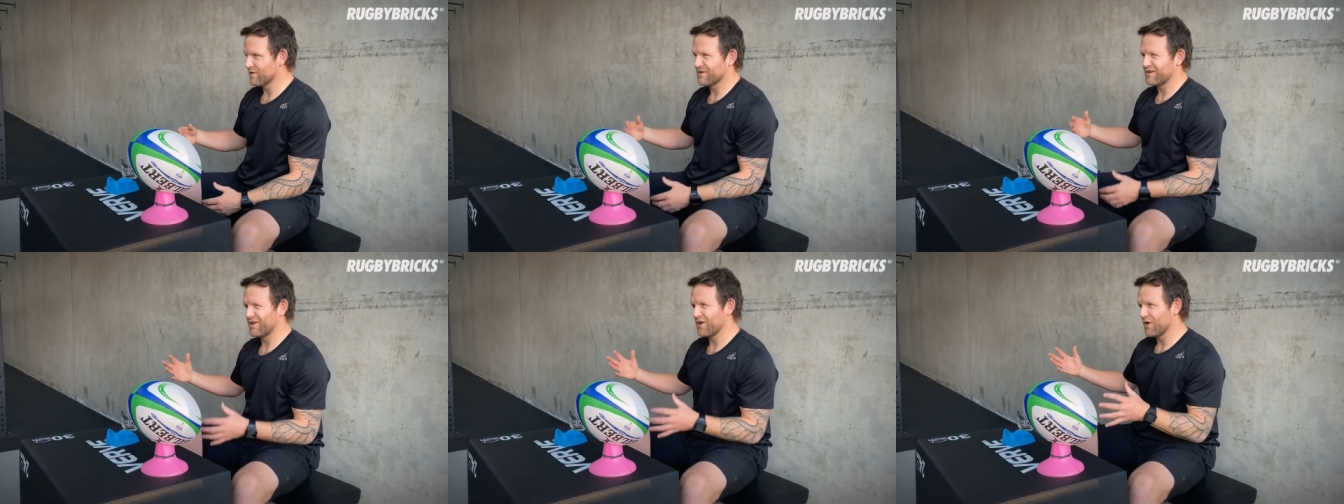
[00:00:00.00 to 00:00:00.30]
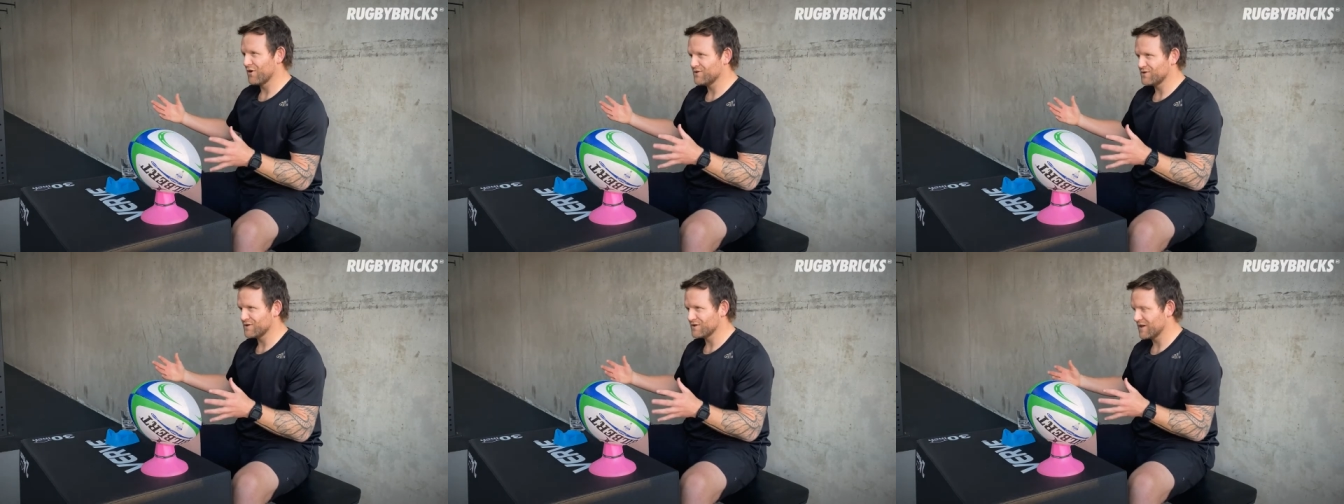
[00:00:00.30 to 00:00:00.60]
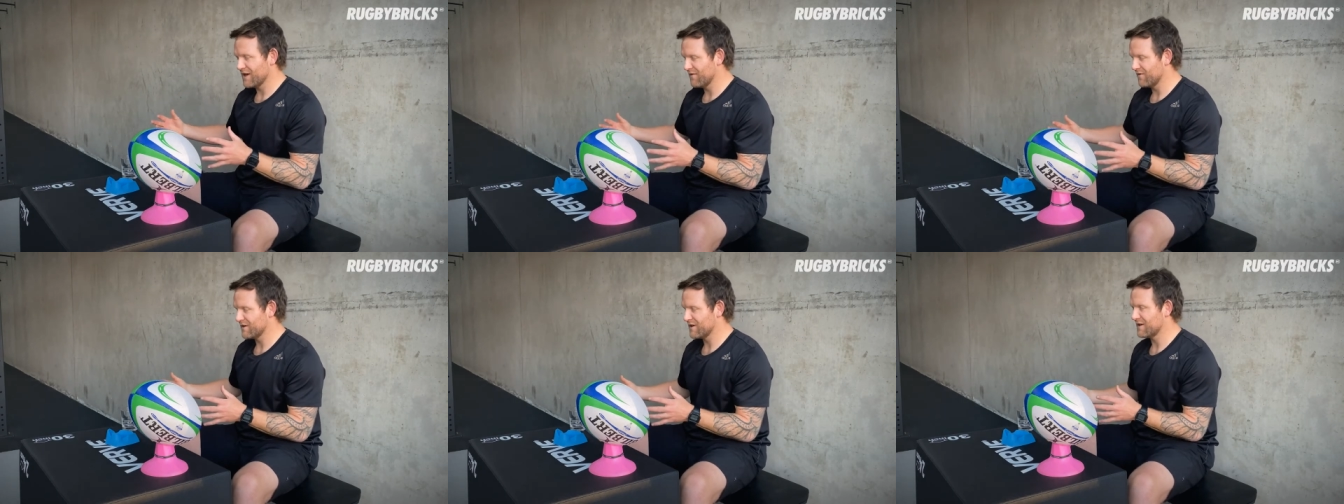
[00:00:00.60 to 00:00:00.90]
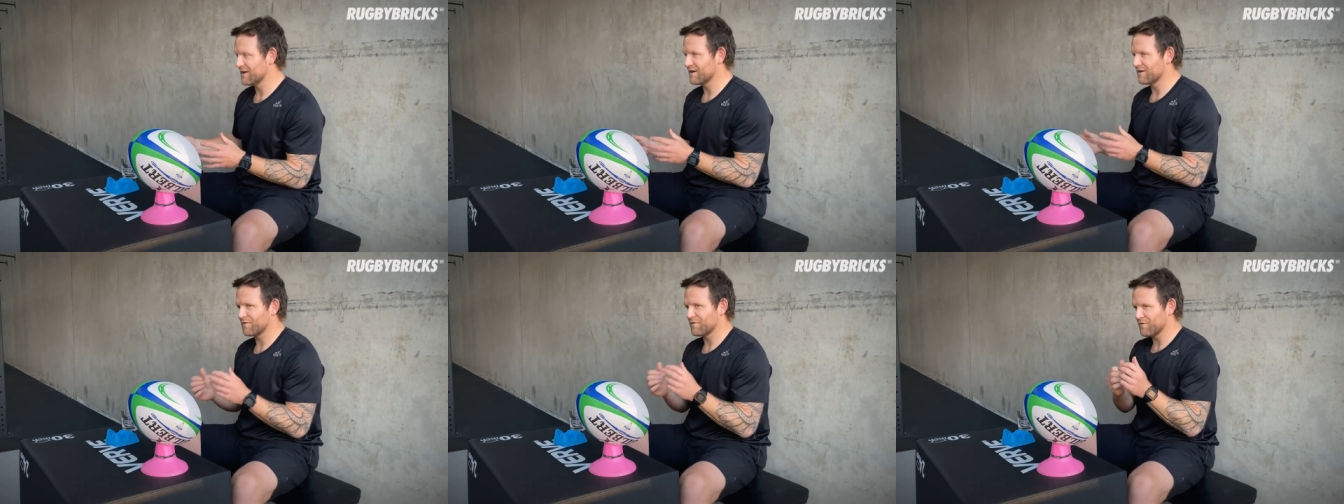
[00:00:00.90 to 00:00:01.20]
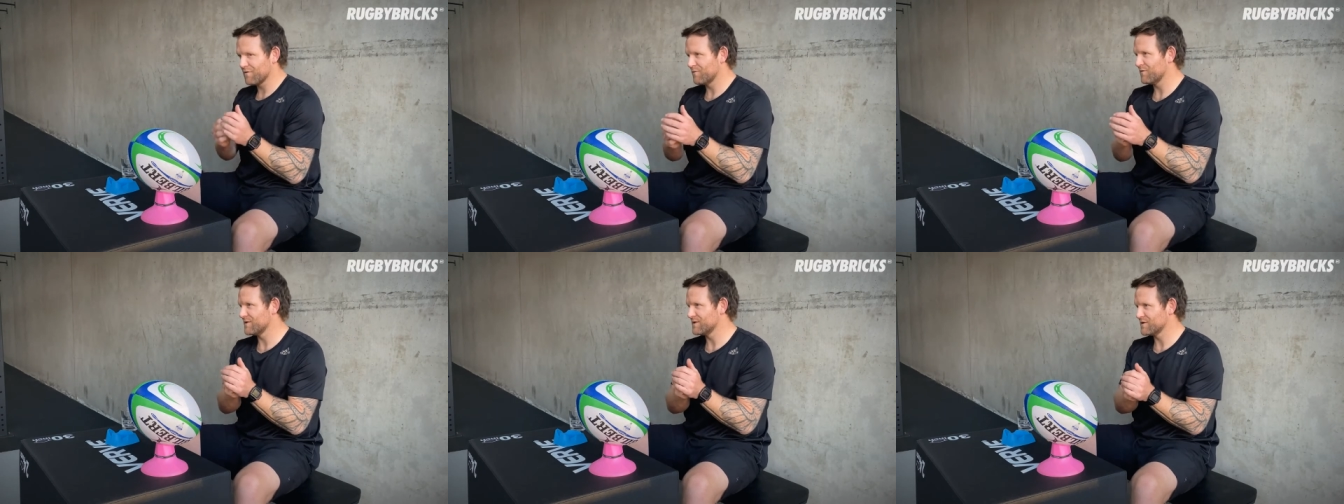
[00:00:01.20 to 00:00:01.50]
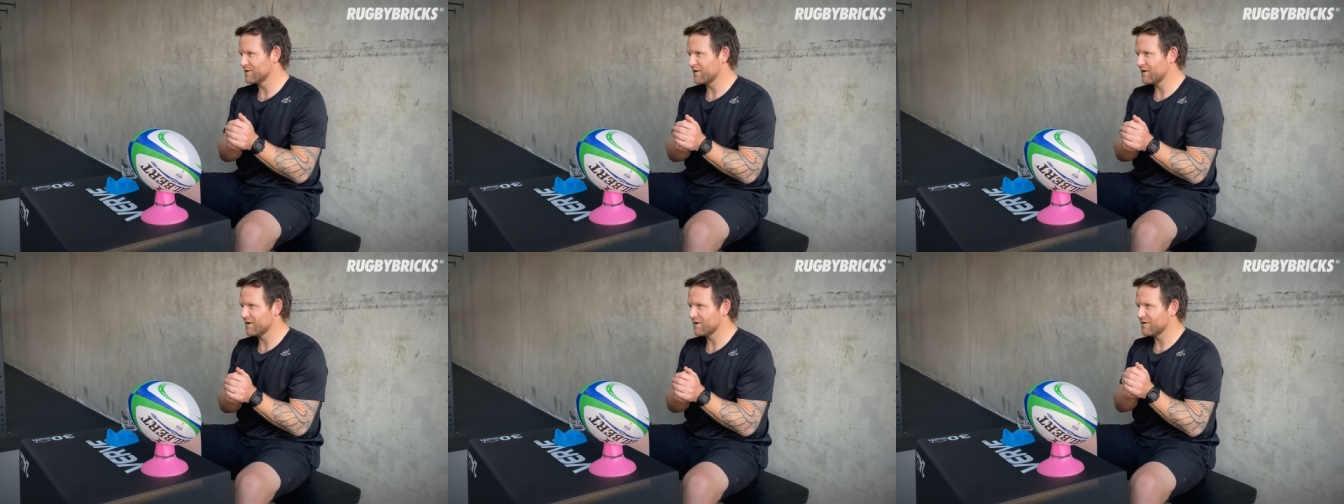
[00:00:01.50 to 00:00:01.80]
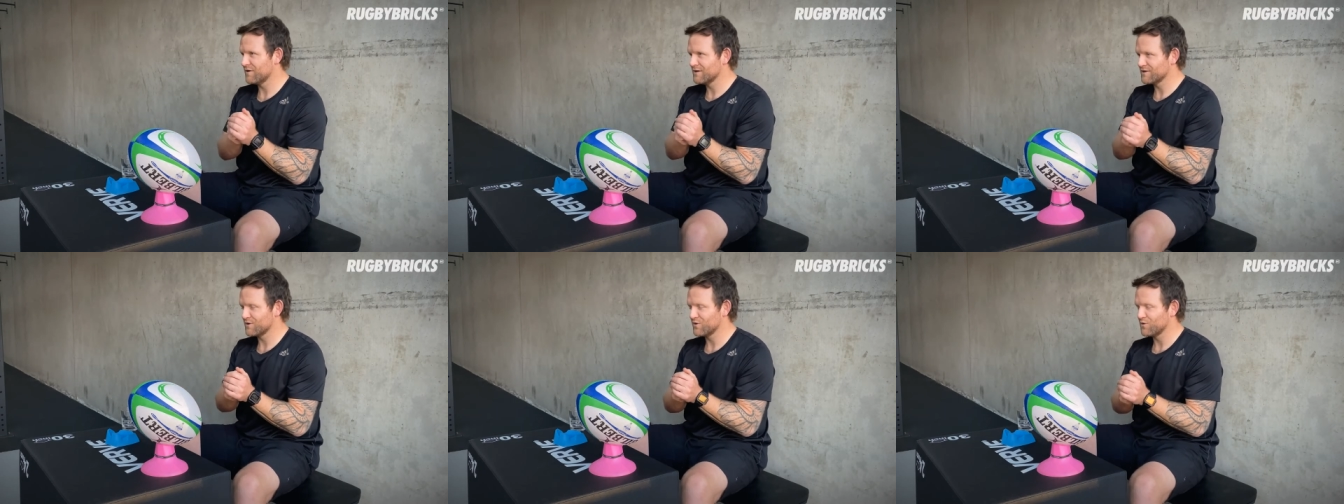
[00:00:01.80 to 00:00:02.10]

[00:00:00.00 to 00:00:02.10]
the coaches have a kick from the sideline